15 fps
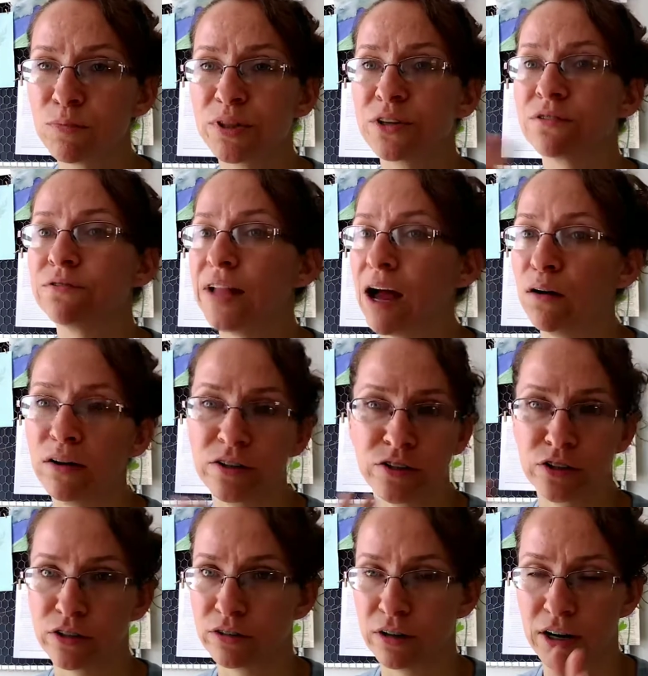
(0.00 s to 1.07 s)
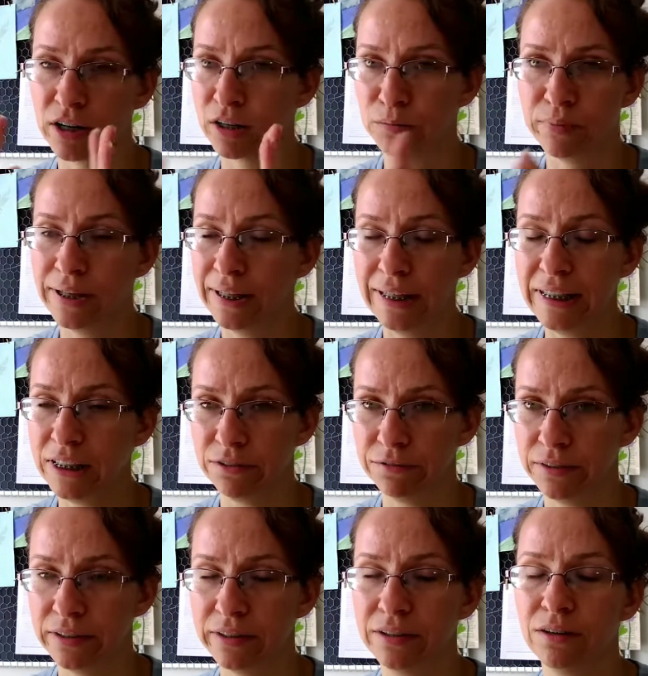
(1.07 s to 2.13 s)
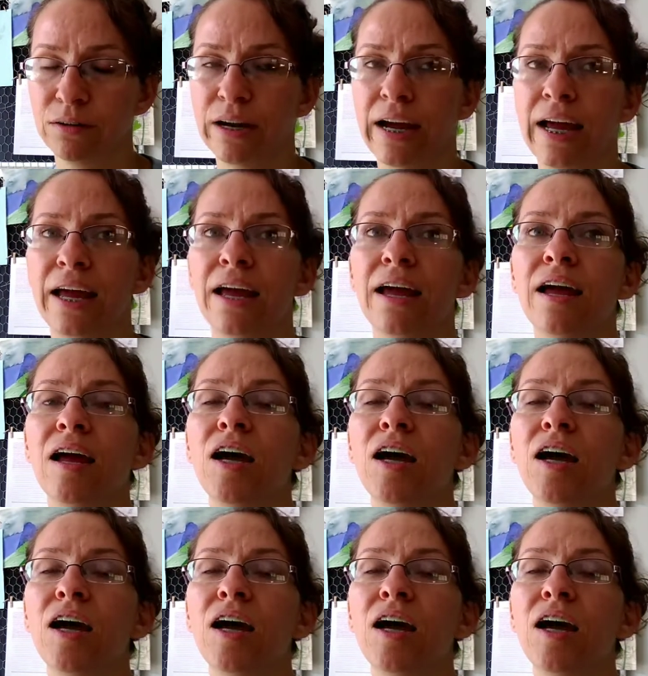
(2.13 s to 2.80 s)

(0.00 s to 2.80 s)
but their flowers are completely different, okay?